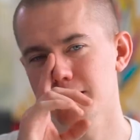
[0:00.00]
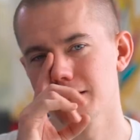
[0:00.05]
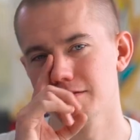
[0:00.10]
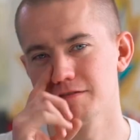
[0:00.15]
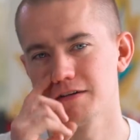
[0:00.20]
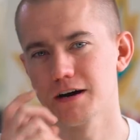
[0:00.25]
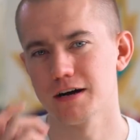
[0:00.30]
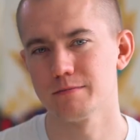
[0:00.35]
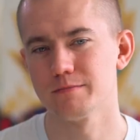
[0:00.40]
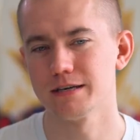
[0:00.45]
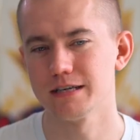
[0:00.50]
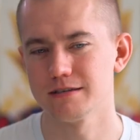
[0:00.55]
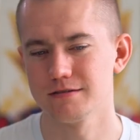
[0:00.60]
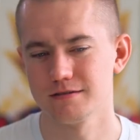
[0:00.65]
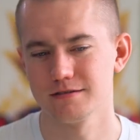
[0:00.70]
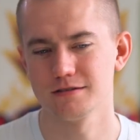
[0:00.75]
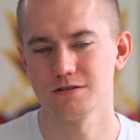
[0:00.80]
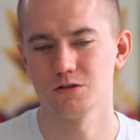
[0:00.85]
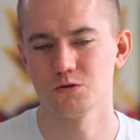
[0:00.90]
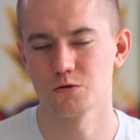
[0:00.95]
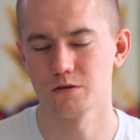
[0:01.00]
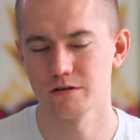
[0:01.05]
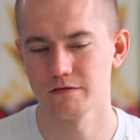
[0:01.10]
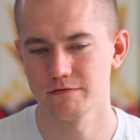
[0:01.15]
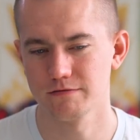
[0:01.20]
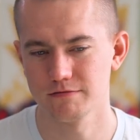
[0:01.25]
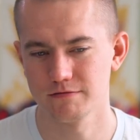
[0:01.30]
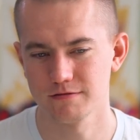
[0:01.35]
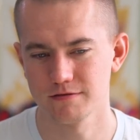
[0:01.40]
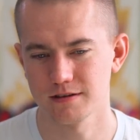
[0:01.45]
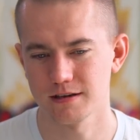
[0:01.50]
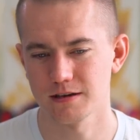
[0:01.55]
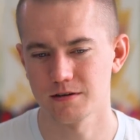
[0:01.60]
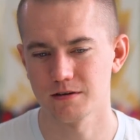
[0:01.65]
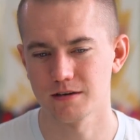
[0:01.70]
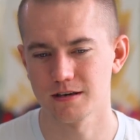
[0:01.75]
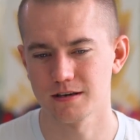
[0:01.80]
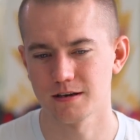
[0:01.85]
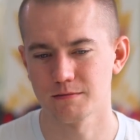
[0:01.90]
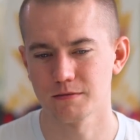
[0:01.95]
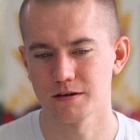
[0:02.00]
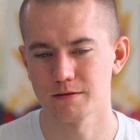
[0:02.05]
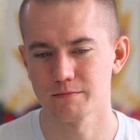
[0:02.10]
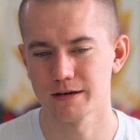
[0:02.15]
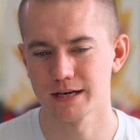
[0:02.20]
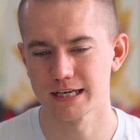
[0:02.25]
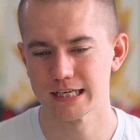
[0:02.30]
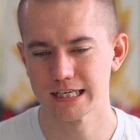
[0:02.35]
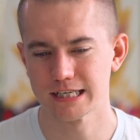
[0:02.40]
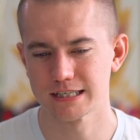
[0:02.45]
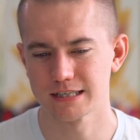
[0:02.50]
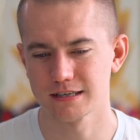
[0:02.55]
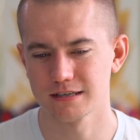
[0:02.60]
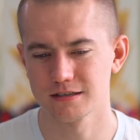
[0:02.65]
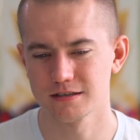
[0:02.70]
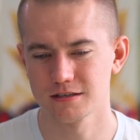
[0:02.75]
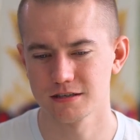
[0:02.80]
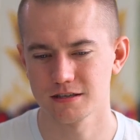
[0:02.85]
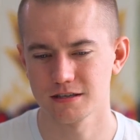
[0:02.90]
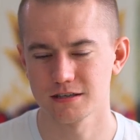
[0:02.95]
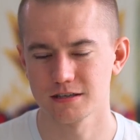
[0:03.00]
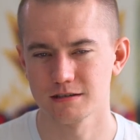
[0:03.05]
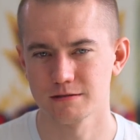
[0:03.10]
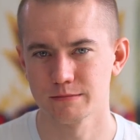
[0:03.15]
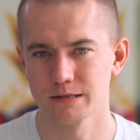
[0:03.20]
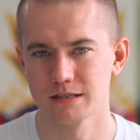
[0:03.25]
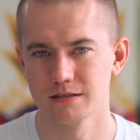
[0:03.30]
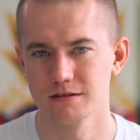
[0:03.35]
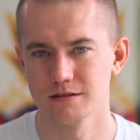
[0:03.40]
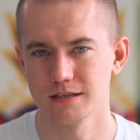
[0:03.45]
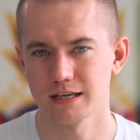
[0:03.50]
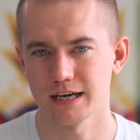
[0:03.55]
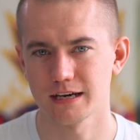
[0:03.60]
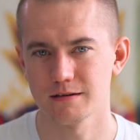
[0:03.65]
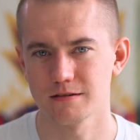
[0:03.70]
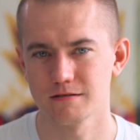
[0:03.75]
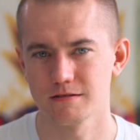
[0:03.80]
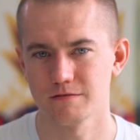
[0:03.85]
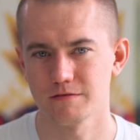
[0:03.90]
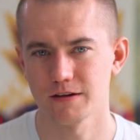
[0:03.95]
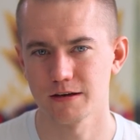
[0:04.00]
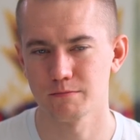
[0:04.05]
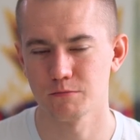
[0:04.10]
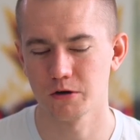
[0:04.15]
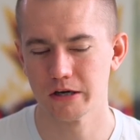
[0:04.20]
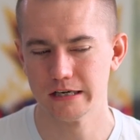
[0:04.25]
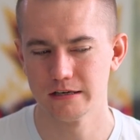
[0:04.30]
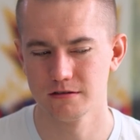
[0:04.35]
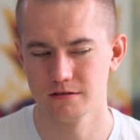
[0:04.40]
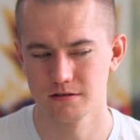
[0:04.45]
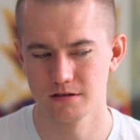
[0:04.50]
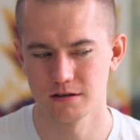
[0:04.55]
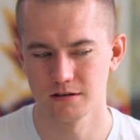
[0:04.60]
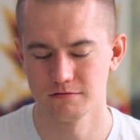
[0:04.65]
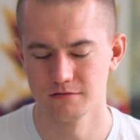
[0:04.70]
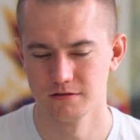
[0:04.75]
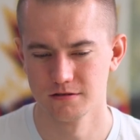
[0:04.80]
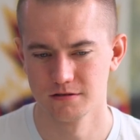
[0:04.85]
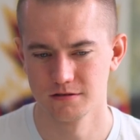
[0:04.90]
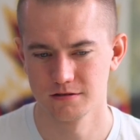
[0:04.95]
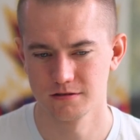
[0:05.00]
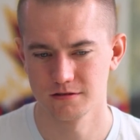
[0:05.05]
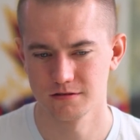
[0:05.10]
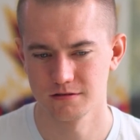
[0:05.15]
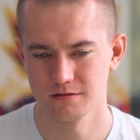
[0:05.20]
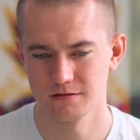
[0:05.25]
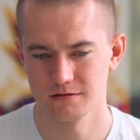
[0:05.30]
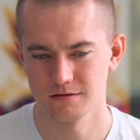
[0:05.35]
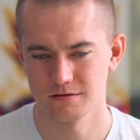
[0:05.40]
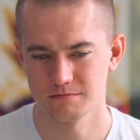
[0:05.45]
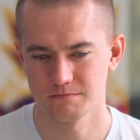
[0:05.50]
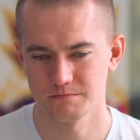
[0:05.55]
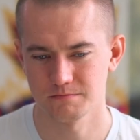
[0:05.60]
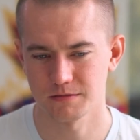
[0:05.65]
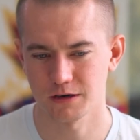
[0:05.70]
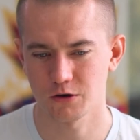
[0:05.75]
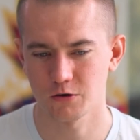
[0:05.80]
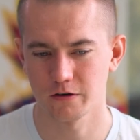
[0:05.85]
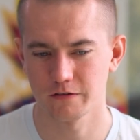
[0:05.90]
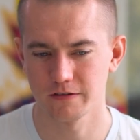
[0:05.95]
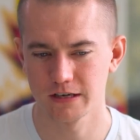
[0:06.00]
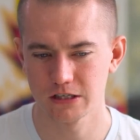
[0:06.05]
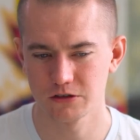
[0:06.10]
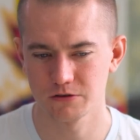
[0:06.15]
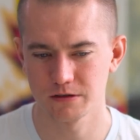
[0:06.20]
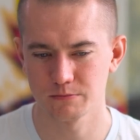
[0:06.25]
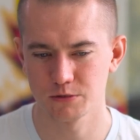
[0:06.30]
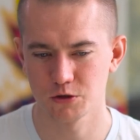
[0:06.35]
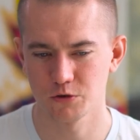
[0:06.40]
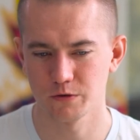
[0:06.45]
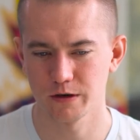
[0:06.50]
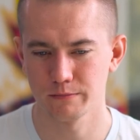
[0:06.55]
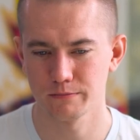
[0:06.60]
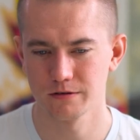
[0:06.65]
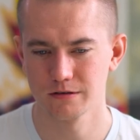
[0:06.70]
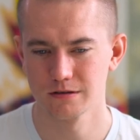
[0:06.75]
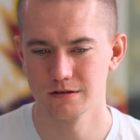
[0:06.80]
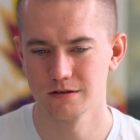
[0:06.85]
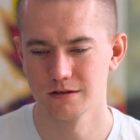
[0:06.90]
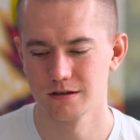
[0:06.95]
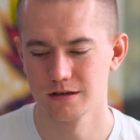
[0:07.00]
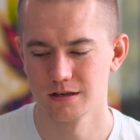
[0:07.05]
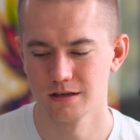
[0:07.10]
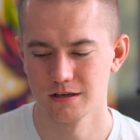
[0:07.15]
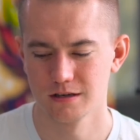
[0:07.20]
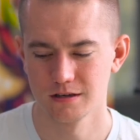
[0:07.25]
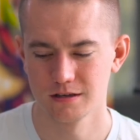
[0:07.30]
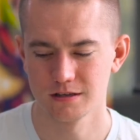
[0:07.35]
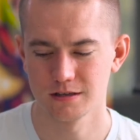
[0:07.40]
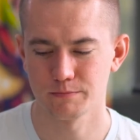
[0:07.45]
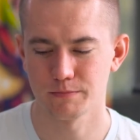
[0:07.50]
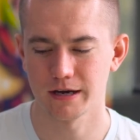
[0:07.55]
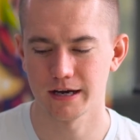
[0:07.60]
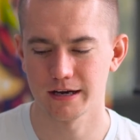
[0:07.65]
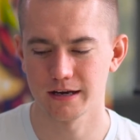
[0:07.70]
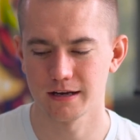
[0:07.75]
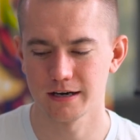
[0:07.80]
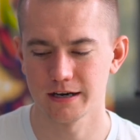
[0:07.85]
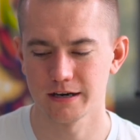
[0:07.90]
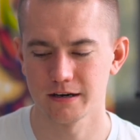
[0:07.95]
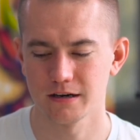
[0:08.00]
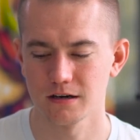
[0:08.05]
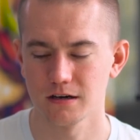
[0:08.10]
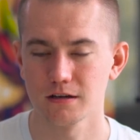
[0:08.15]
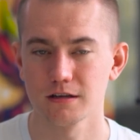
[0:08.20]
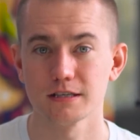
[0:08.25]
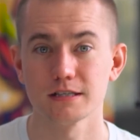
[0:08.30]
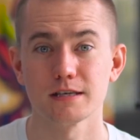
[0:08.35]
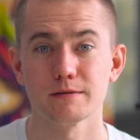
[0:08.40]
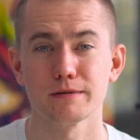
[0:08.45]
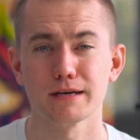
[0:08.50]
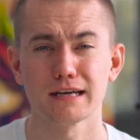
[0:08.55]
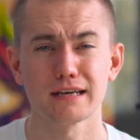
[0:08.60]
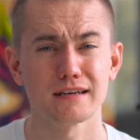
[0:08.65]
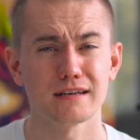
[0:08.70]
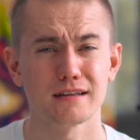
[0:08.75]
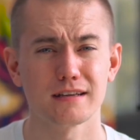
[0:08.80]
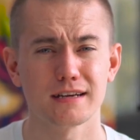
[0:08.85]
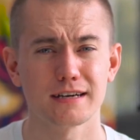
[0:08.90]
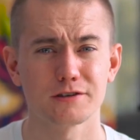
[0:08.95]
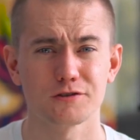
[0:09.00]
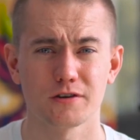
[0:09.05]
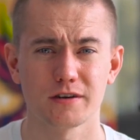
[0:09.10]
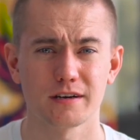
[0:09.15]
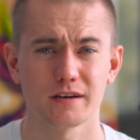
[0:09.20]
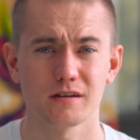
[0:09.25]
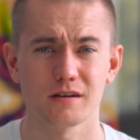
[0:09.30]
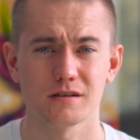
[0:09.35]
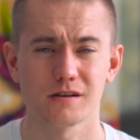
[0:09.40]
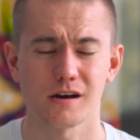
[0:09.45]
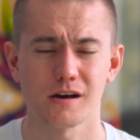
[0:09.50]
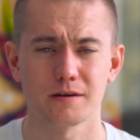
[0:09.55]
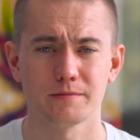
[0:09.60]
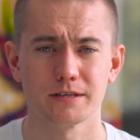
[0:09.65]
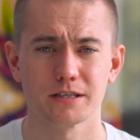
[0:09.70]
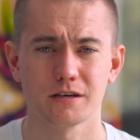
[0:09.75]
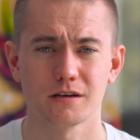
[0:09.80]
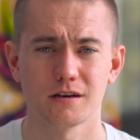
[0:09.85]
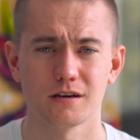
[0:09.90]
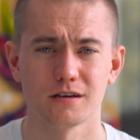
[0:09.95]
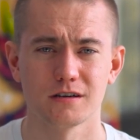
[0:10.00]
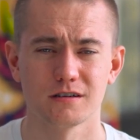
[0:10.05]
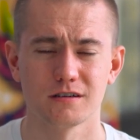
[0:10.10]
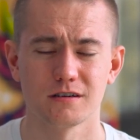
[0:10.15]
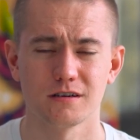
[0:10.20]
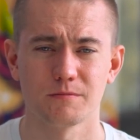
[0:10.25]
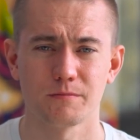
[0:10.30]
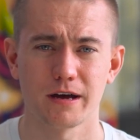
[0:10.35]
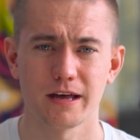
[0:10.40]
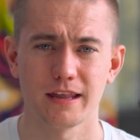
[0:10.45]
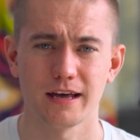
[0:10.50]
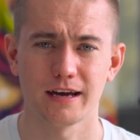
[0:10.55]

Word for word: the environment, sort of, and I'm gonna buy a Tesla just because I'm a tech fanboy. So my Corvette dreams are ripped. It's a bygone era. Unless they make it an electronic autonomous car, I'll buy